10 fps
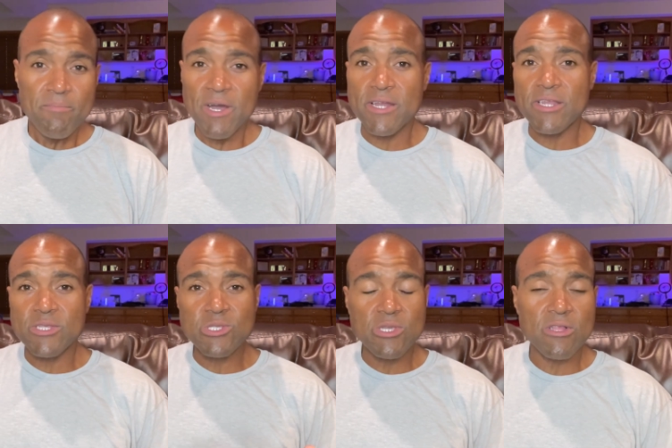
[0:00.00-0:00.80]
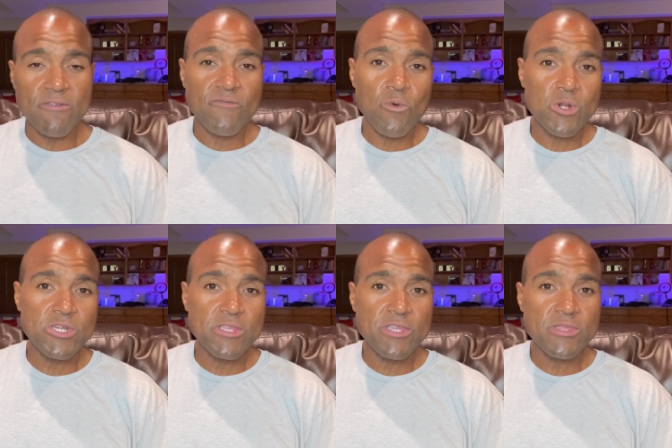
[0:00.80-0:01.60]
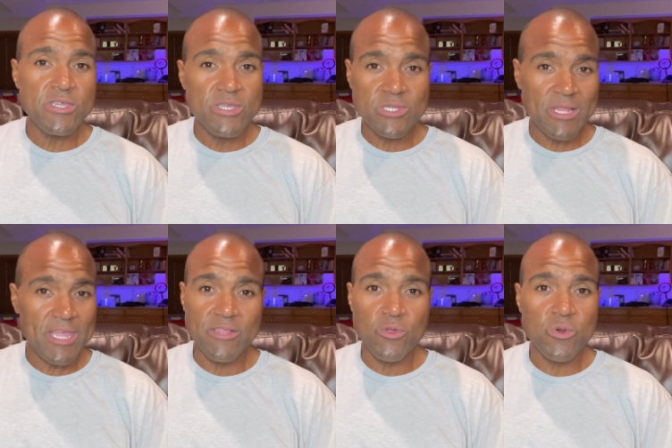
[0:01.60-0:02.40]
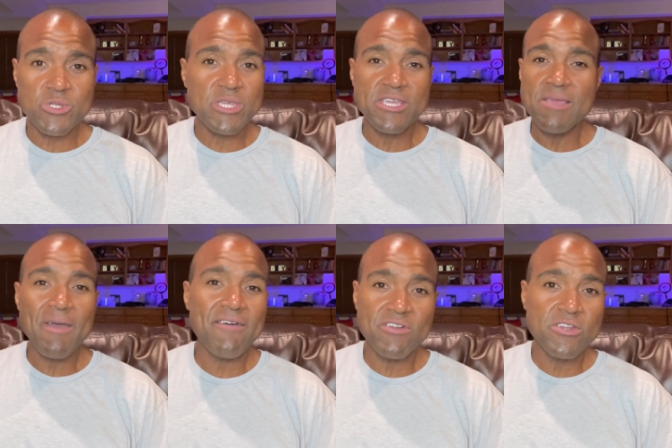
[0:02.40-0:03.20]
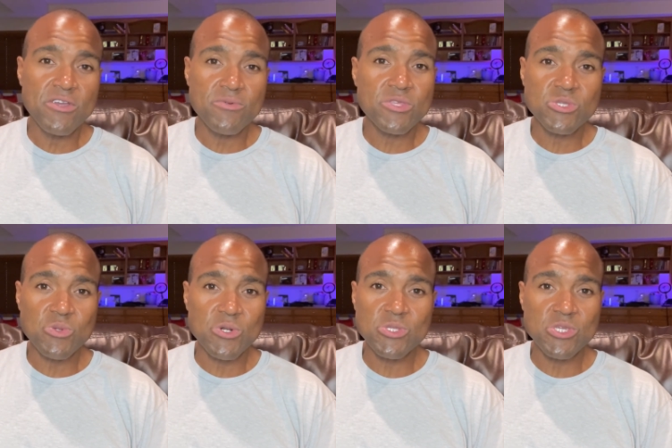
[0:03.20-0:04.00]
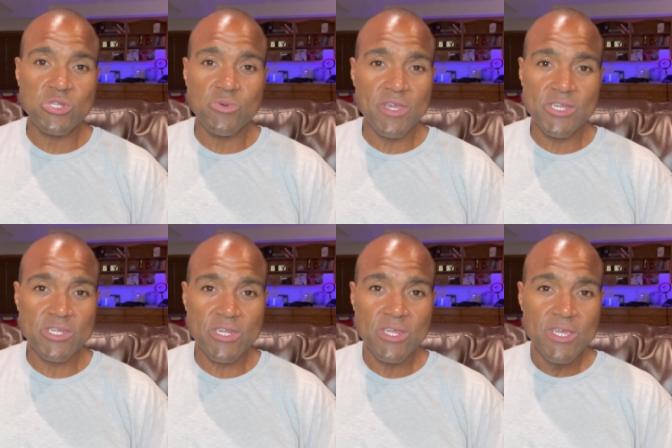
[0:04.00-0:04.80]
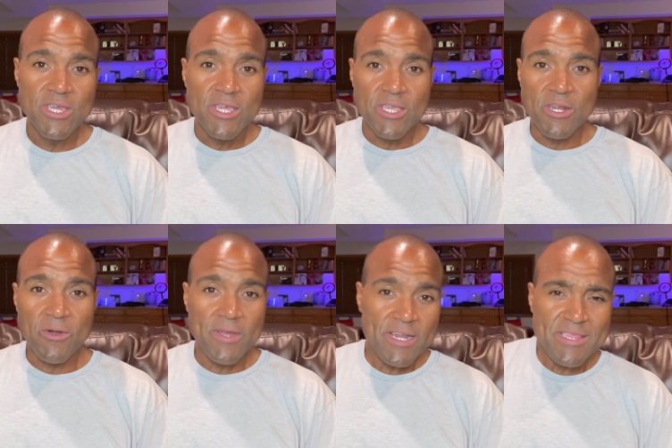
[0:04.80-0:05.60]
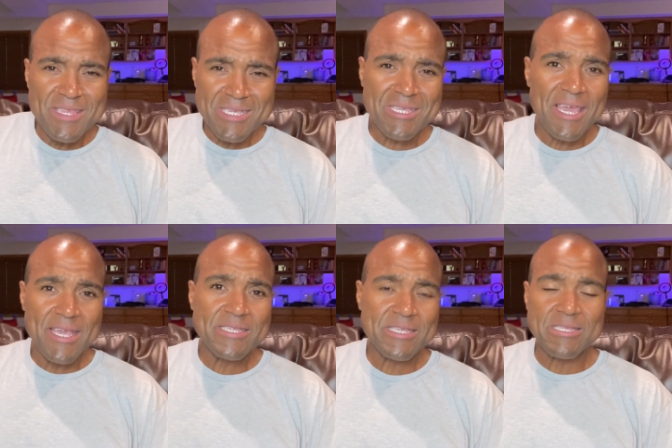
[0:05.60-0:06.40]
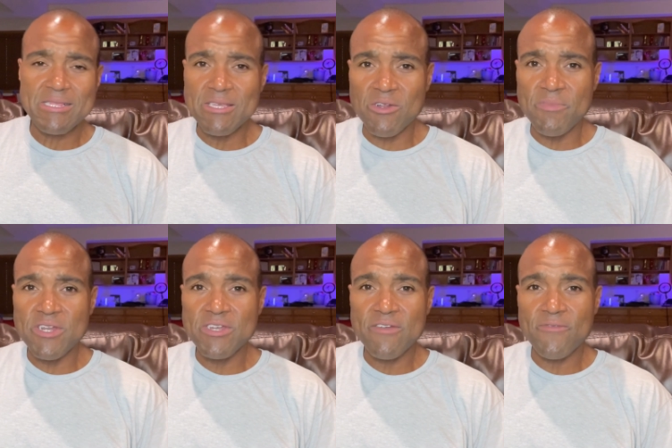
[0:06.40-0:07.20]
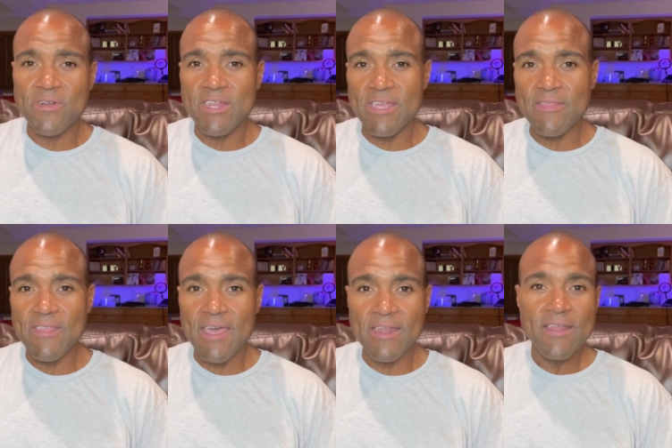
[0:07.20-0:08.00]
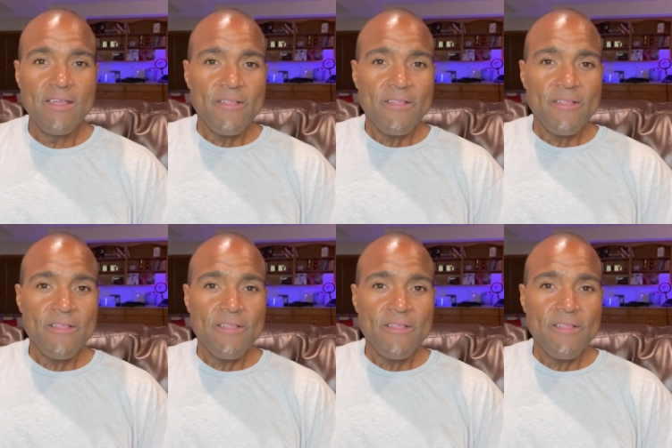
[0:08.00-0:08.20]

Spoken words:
but it's still unfortunate that these landlords, they keep having to deal with this sort of situation, you know, and in this case, it's a little bit different in that